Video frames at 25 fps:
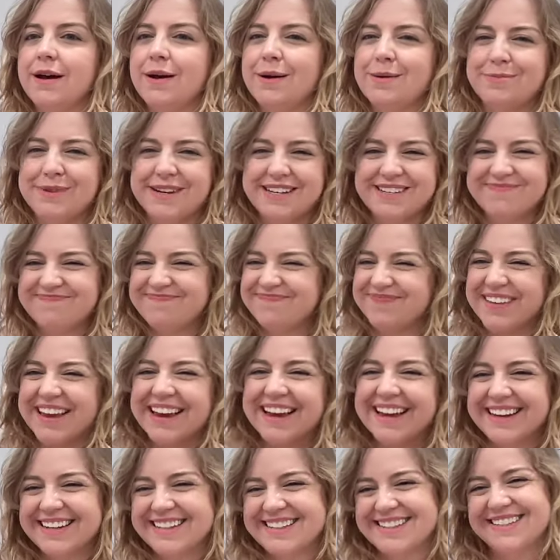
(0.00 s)
but
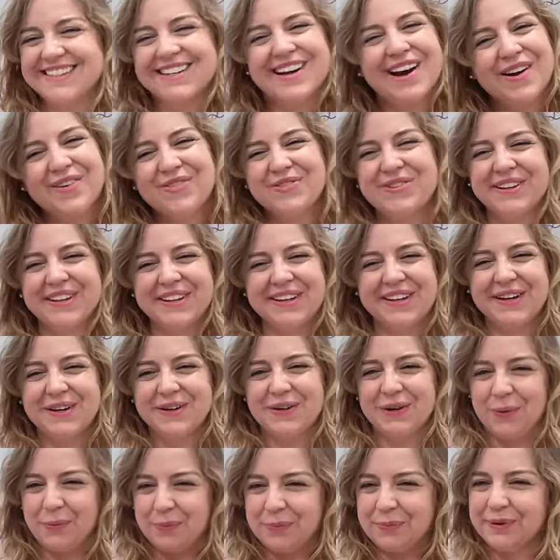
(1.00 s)
it's not really a
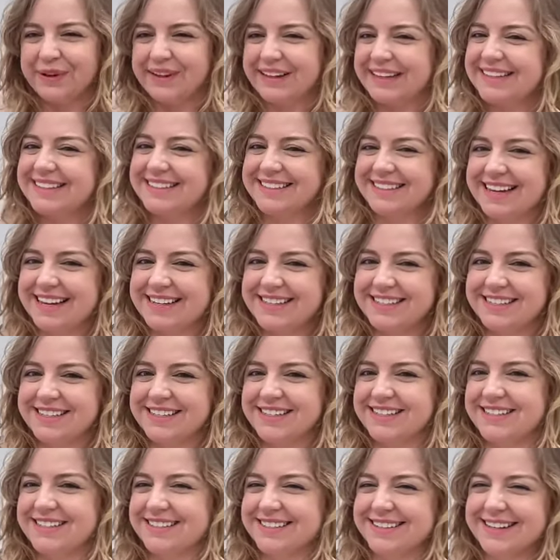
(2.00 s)
complete
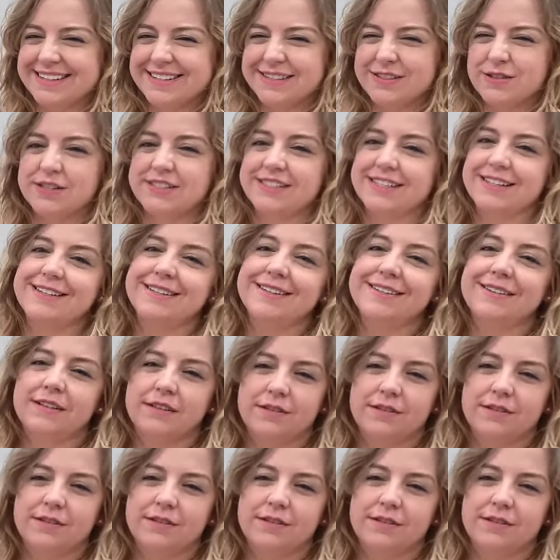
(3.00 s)
sentence. It doesn't,